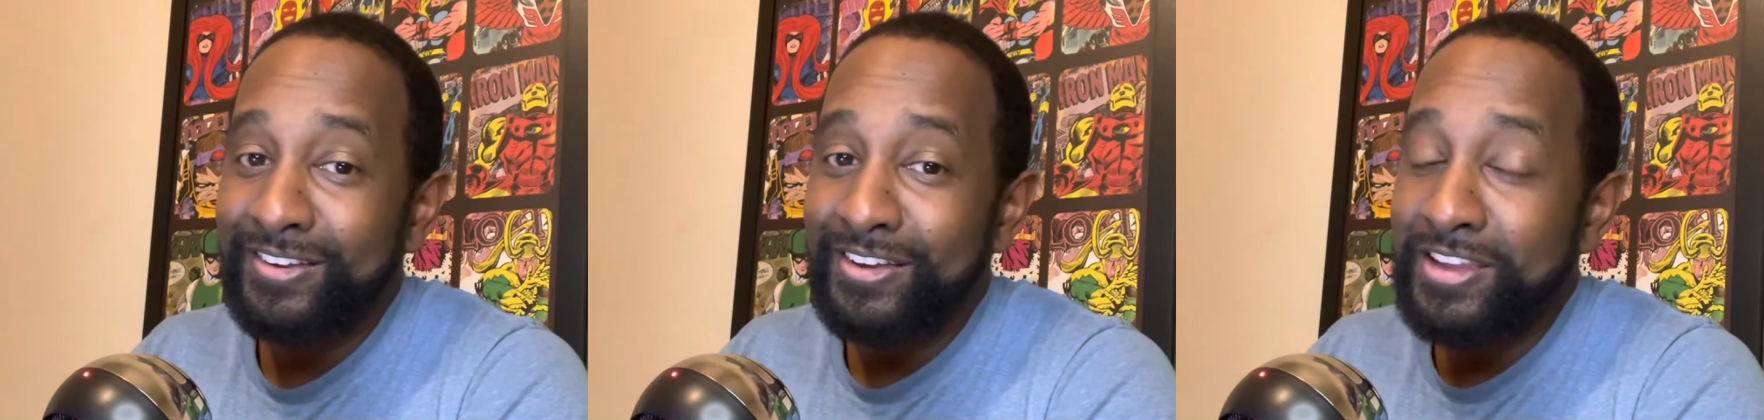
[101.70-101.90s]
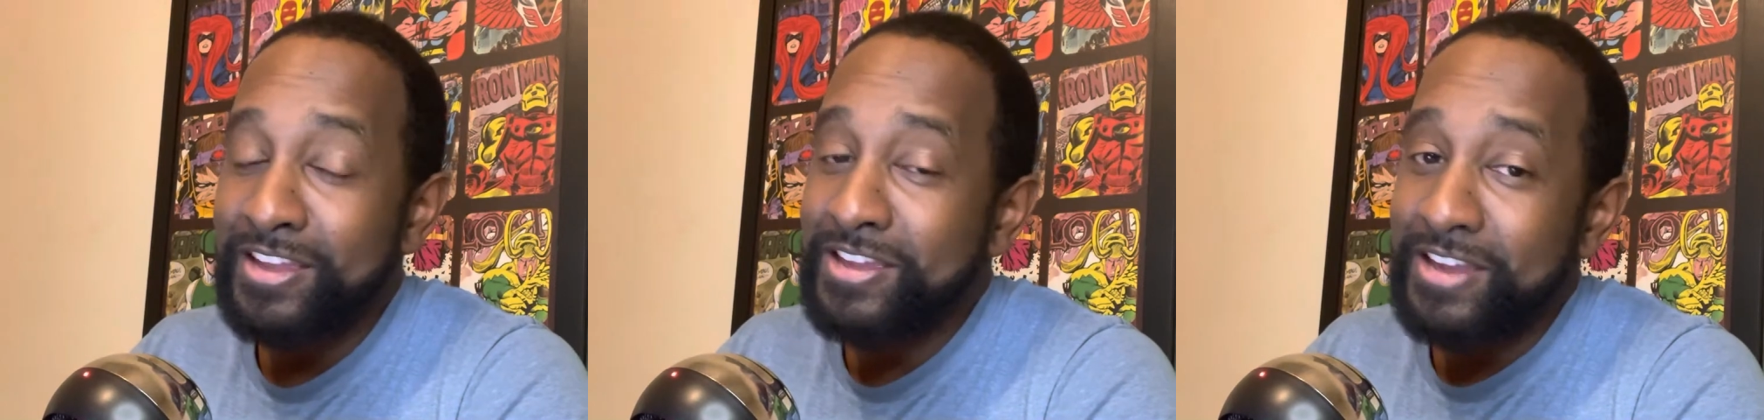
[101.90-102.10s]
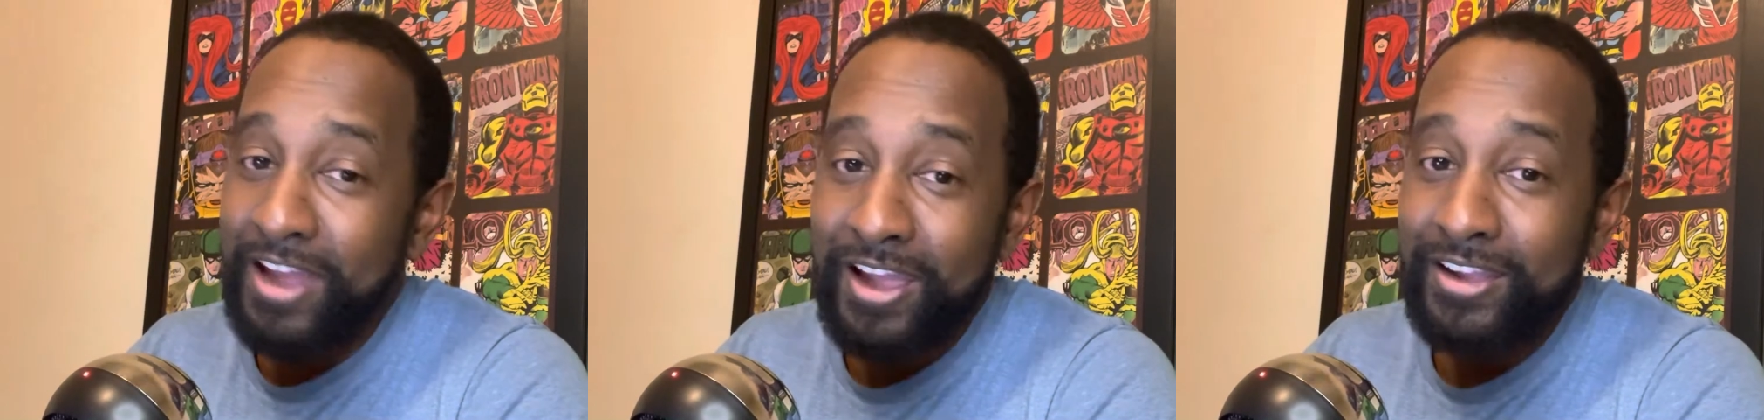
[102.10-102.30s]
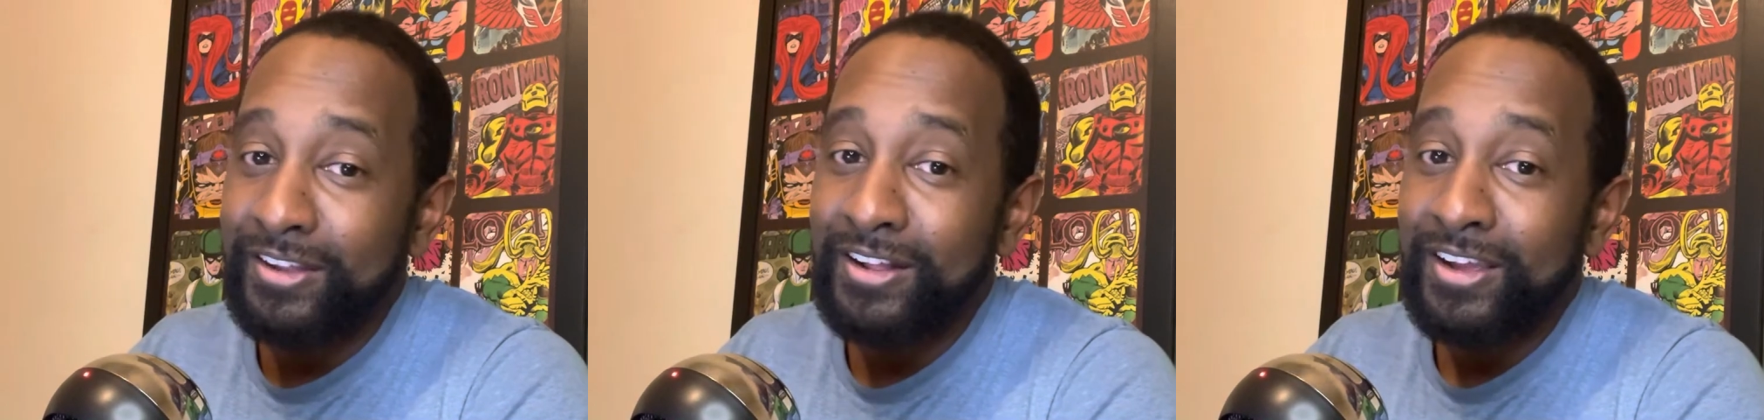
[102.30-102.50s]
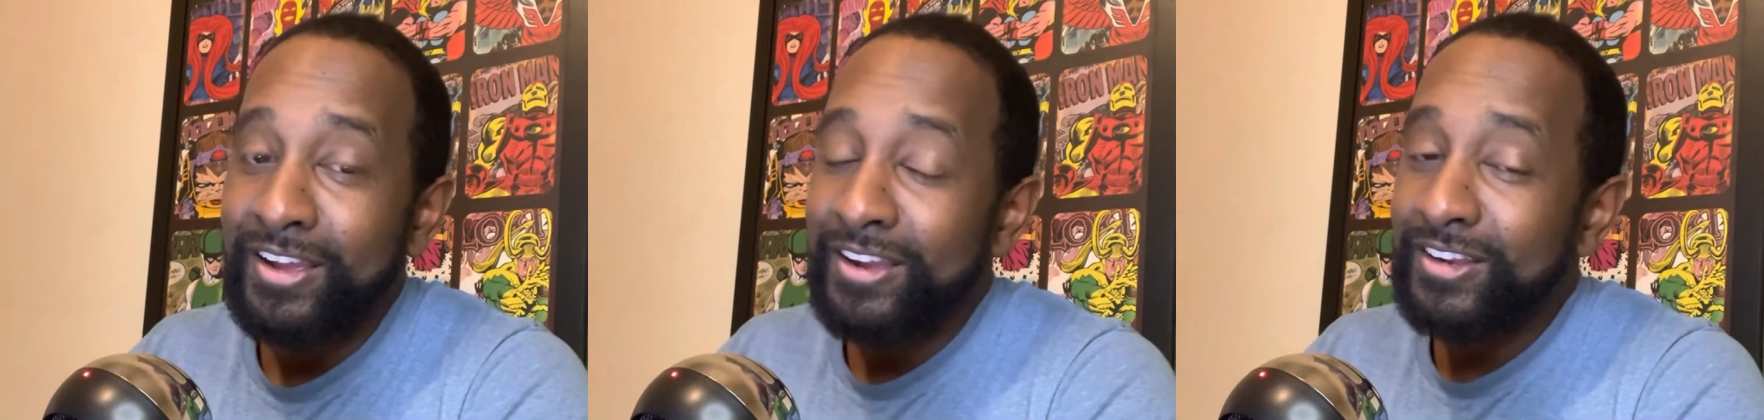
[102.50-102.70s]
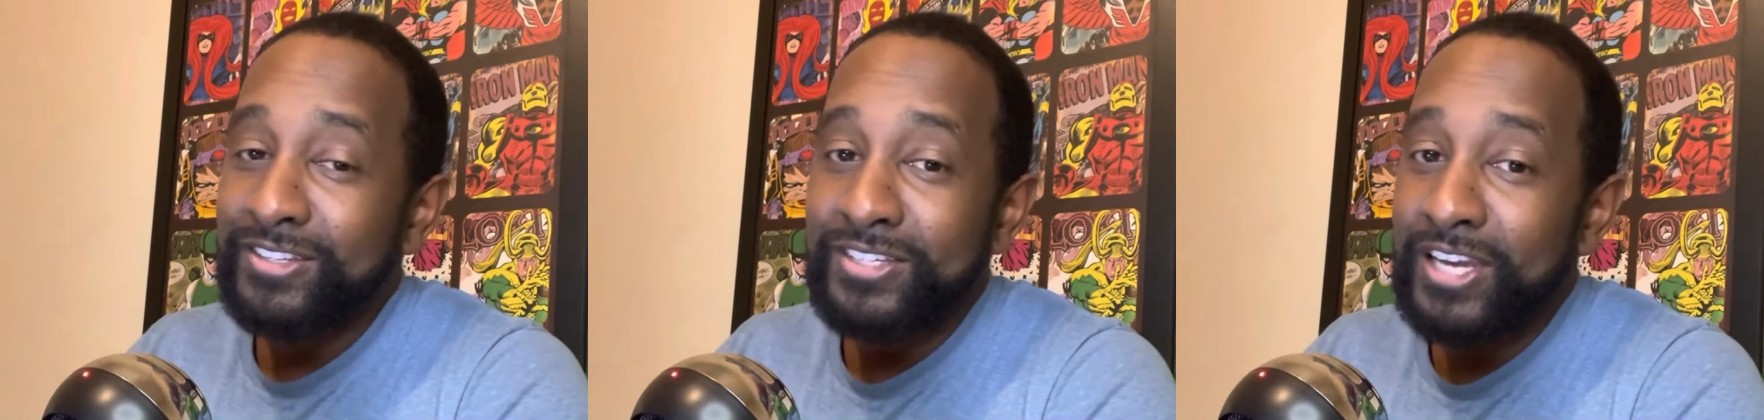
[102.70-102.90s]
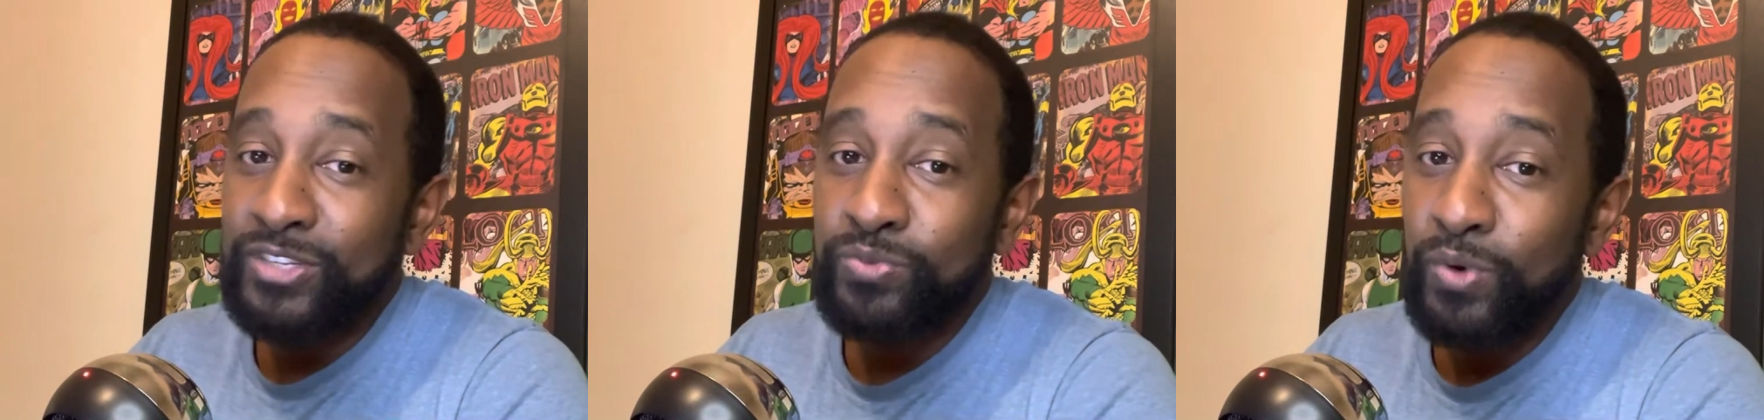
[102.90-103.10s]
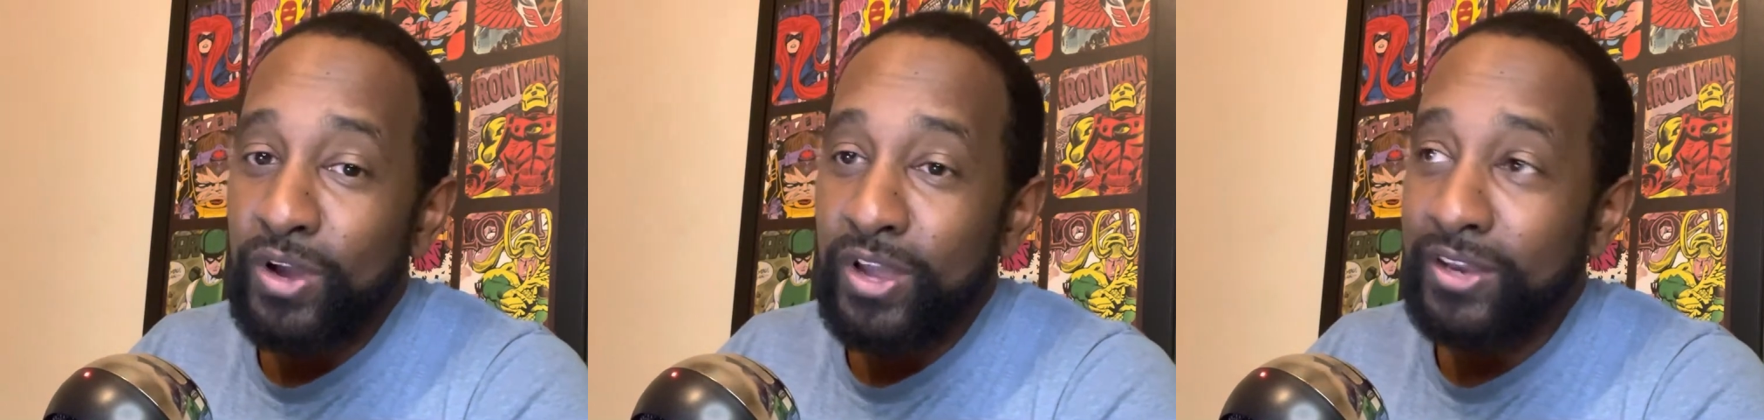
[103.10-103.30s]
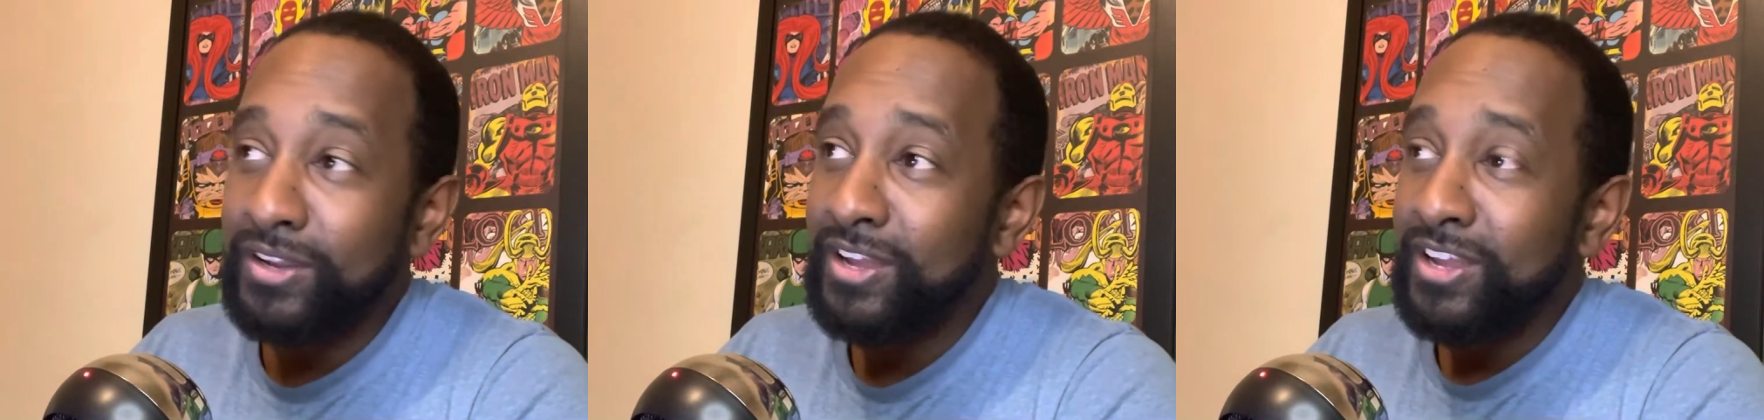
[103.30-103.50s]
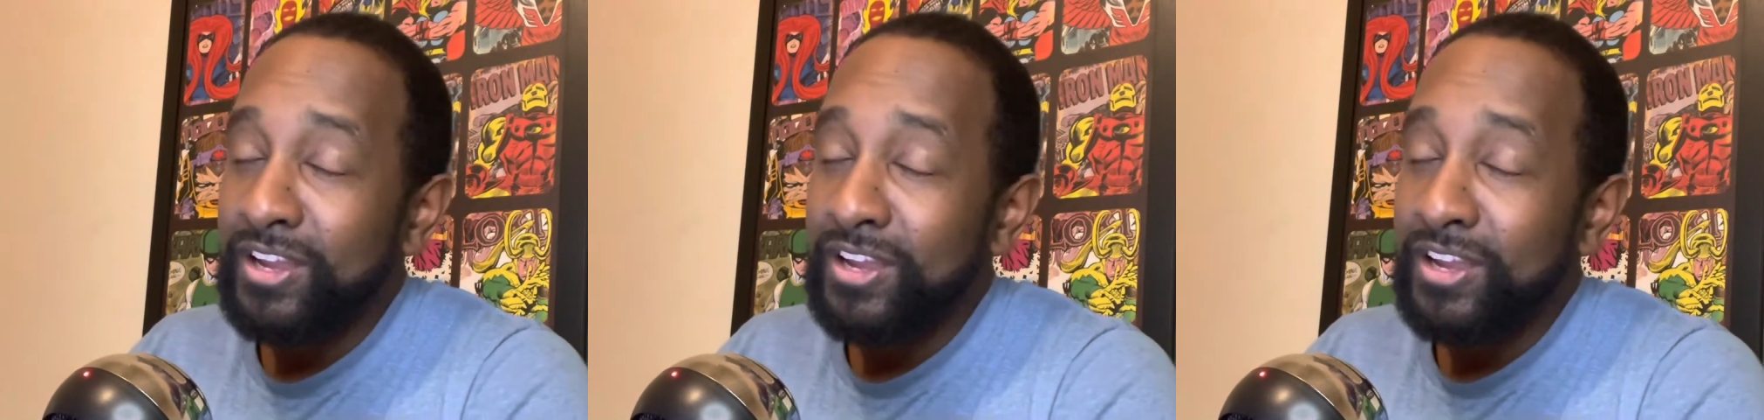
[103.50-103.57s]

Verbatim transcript: He can't. Because guess what?